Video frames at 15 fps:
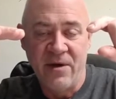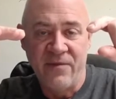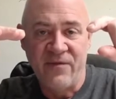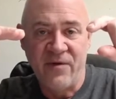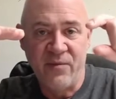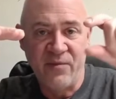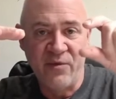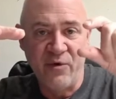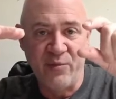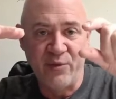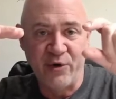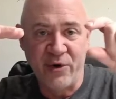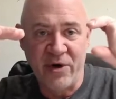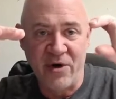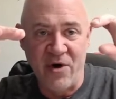If you, you
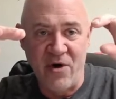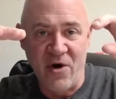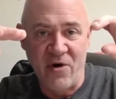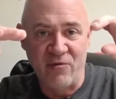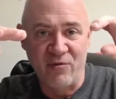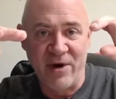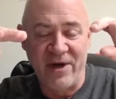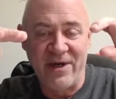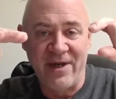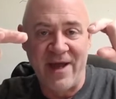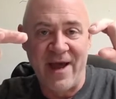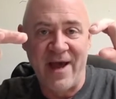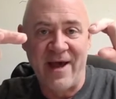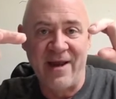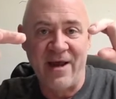put it already
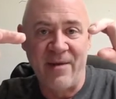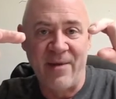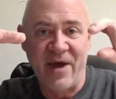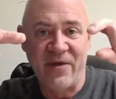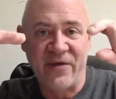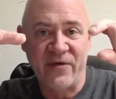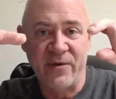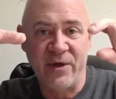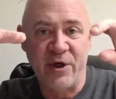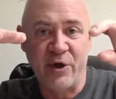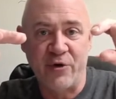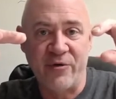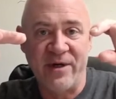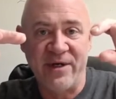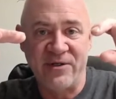at about 30
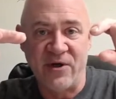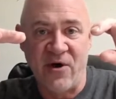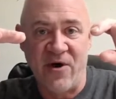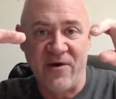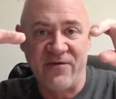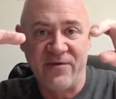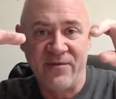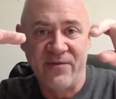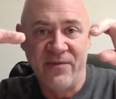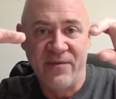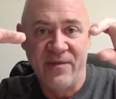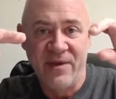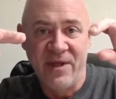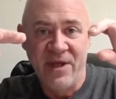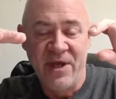degrees off.
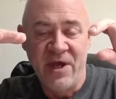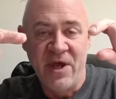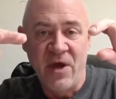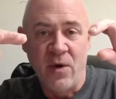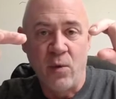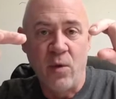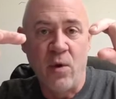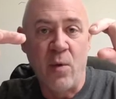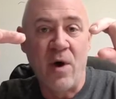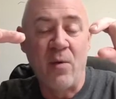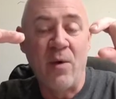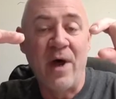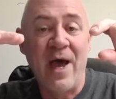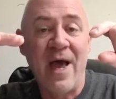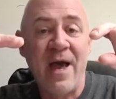Well, what
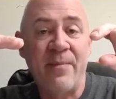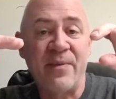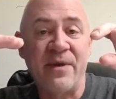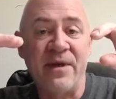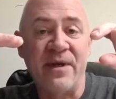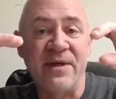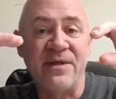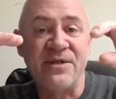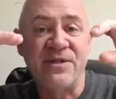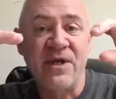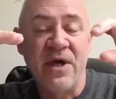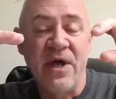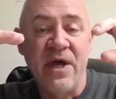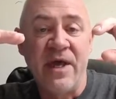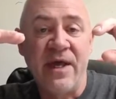will happen is,
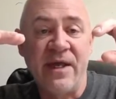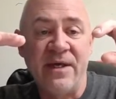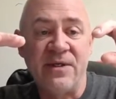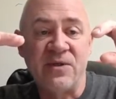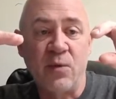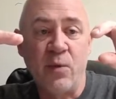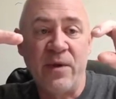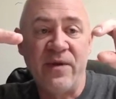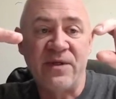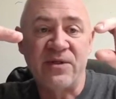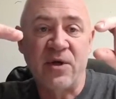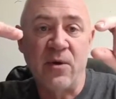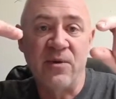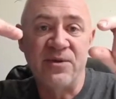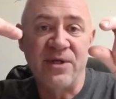is when this
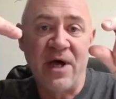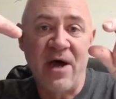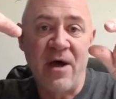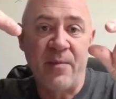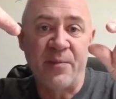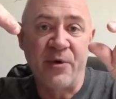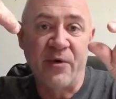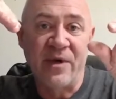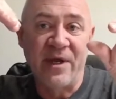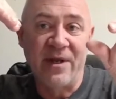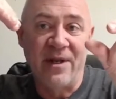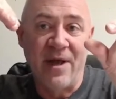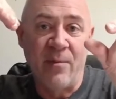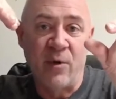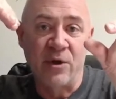goes up, you'll get a
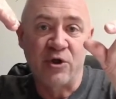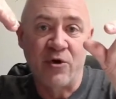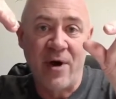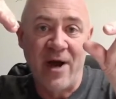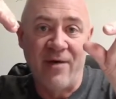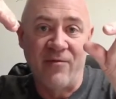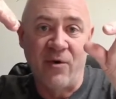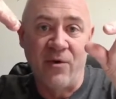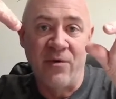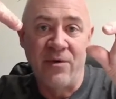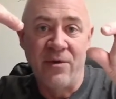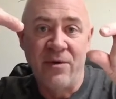lot more travel.